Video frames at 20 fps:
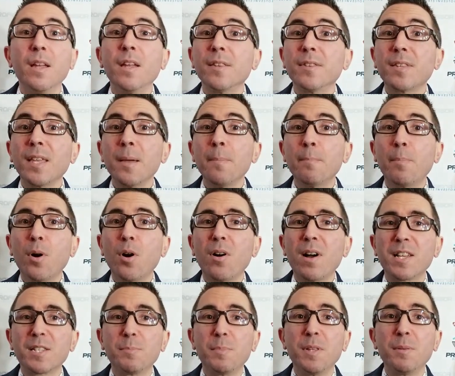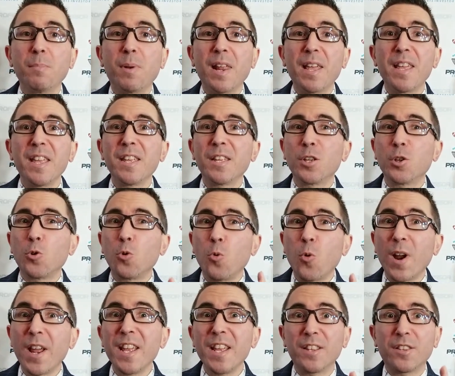Tampa has been playing
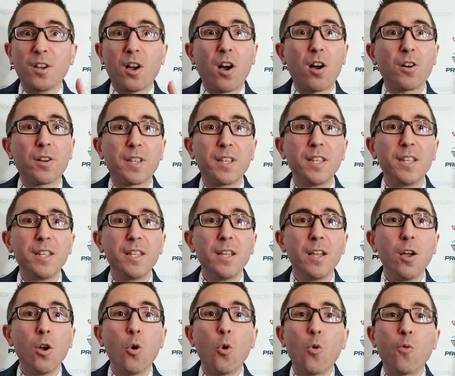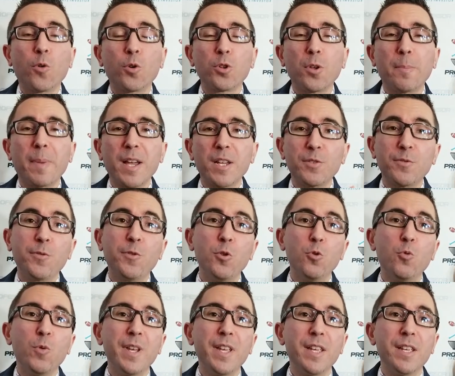great hockey over the past few
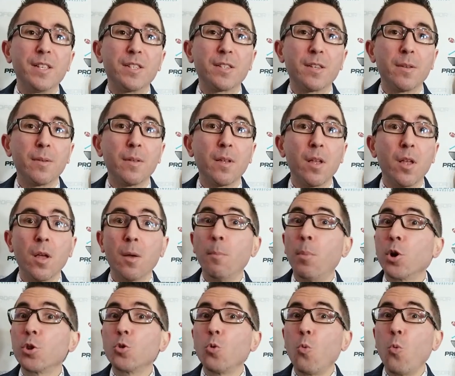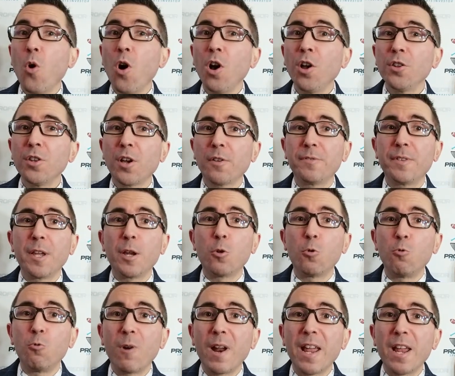weeks, but one of their
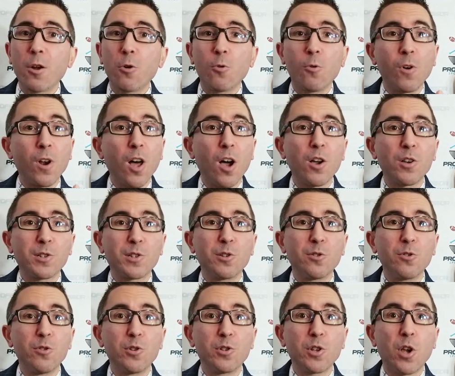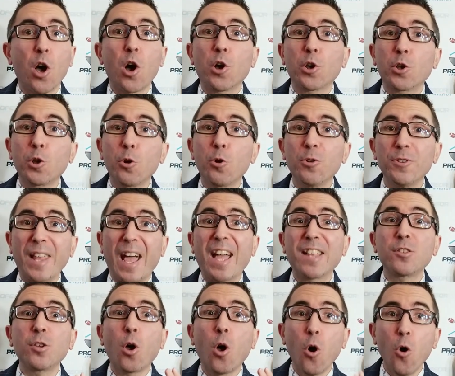rare losses occurred
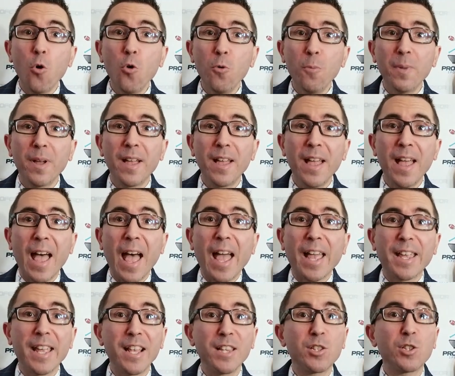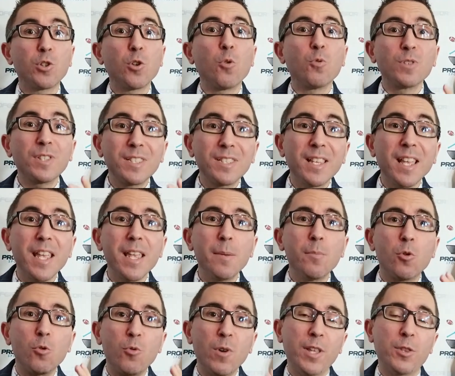at home against those same
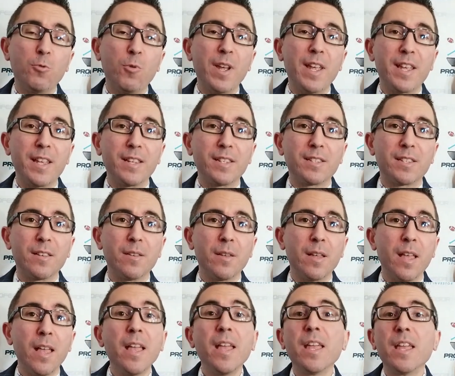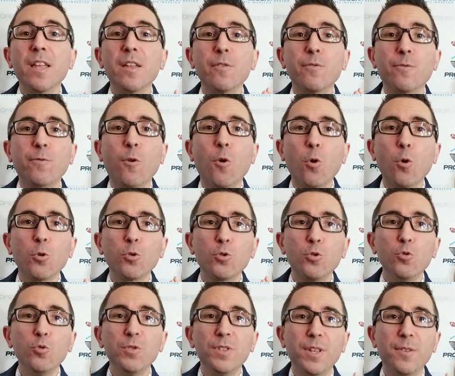Red Wings, a
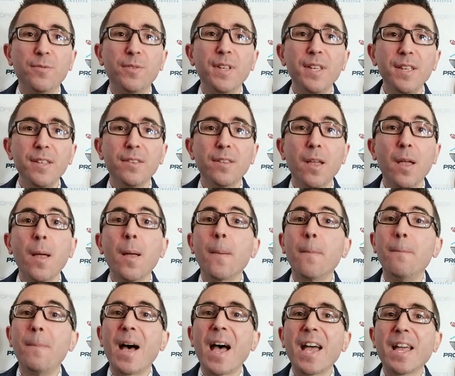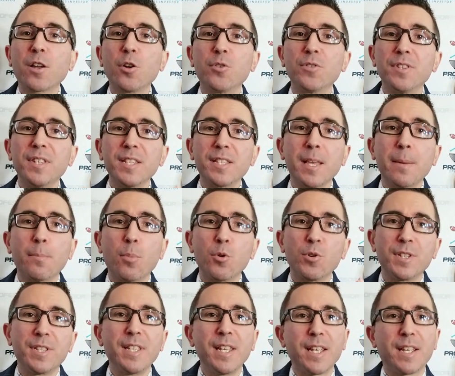4-2 defeat back on December
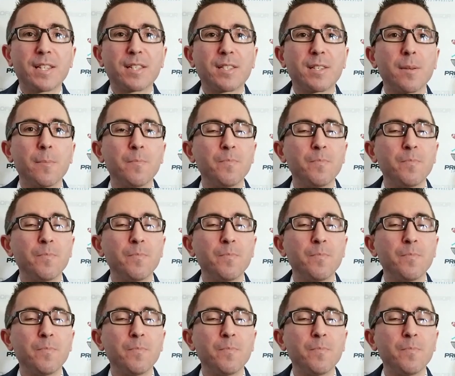6.